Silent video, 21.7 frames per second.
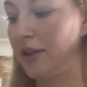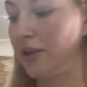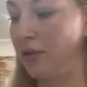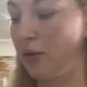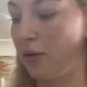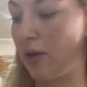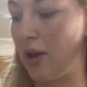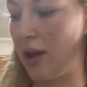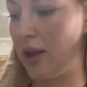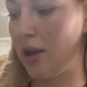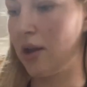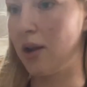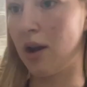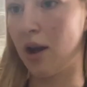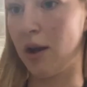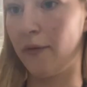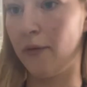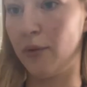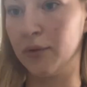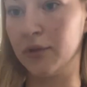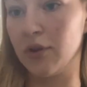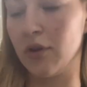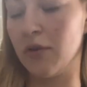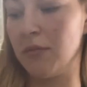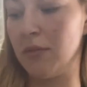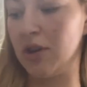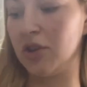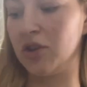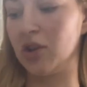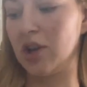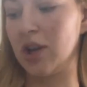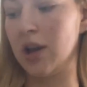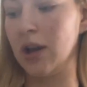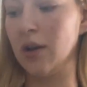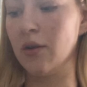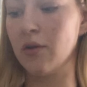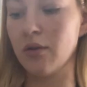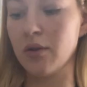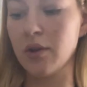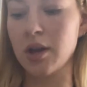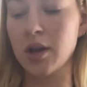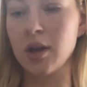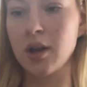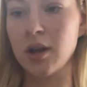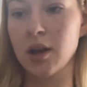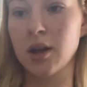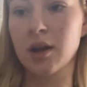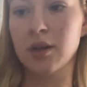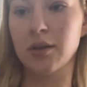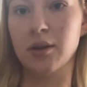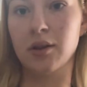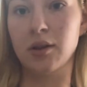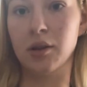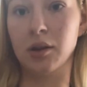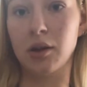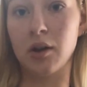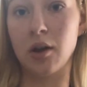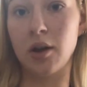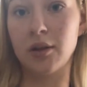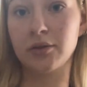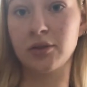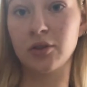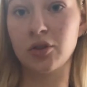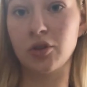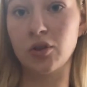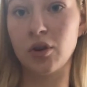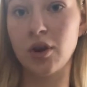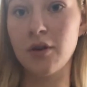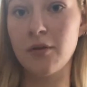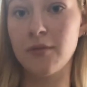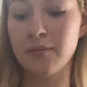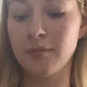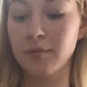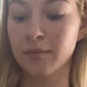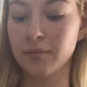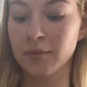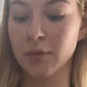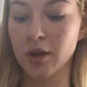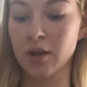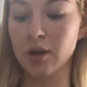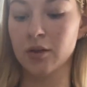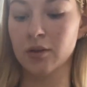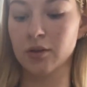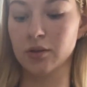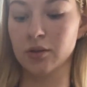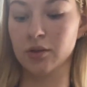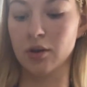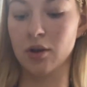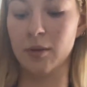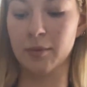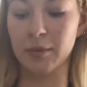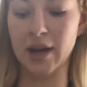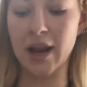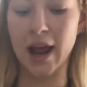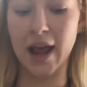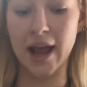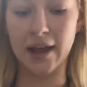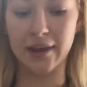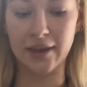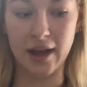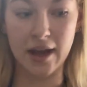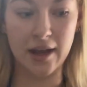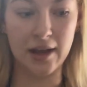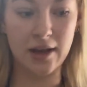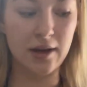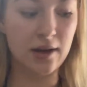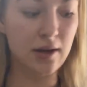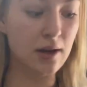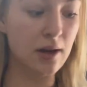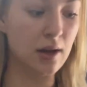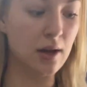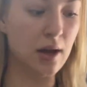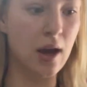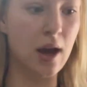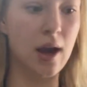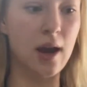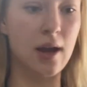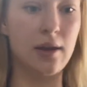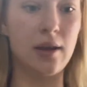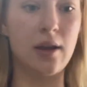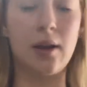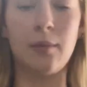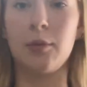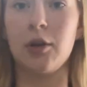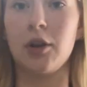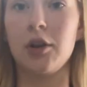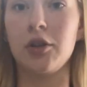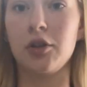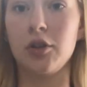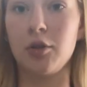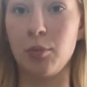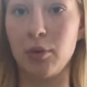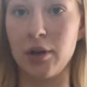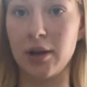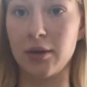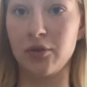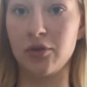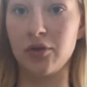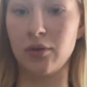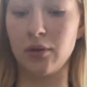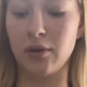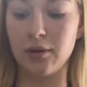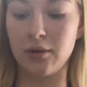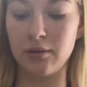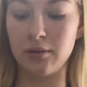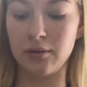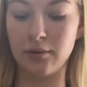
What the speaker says: cooking, I've also measured out the castor sugar. So I'm gonna add that in and then I'm gonna do the brown sugar.